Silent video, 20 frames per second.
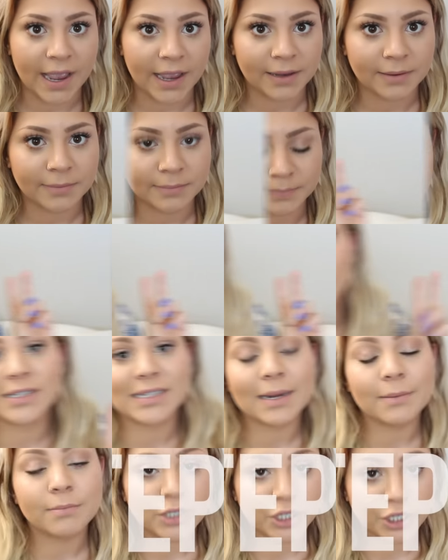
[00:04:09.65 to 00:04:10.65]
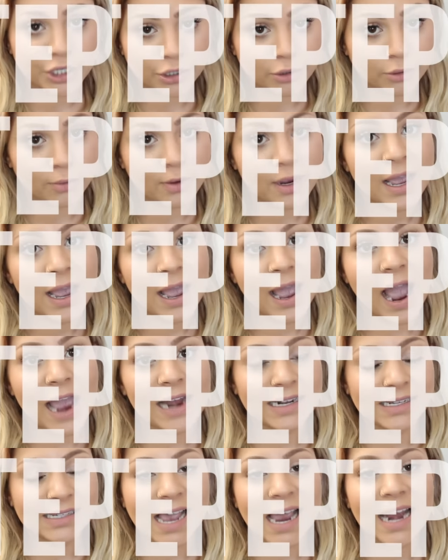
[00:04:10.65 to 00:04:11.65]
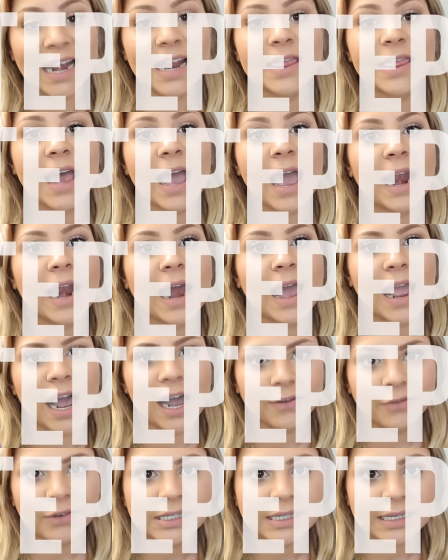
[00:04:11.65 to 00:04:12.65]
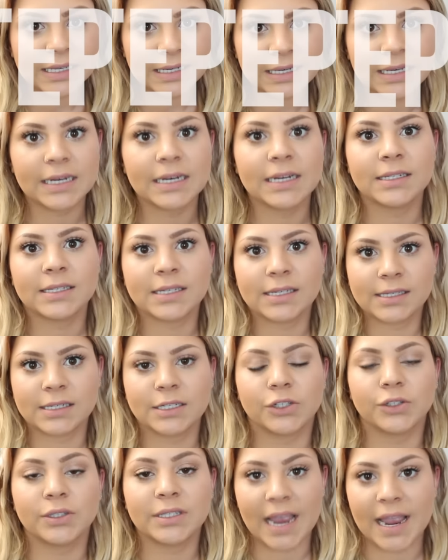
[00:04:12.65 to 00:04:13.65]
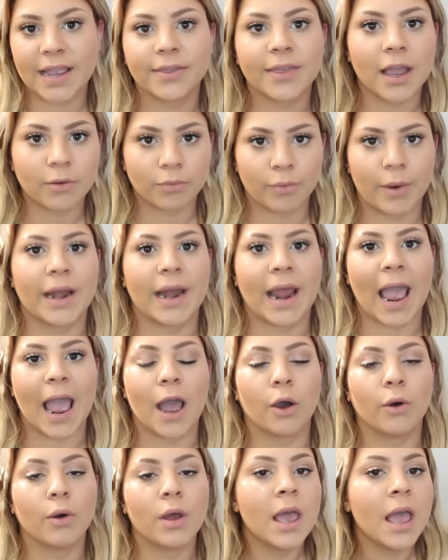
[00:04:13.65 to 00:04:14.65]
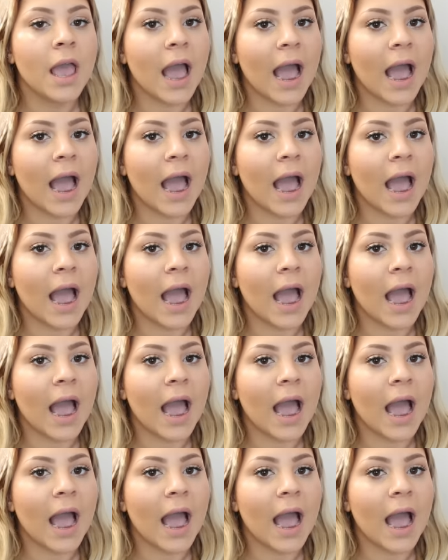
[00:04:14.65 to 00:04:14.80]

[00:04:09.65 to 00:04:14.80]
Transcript: Okay, so for step two, I decided that I obviously needed to still take that red out.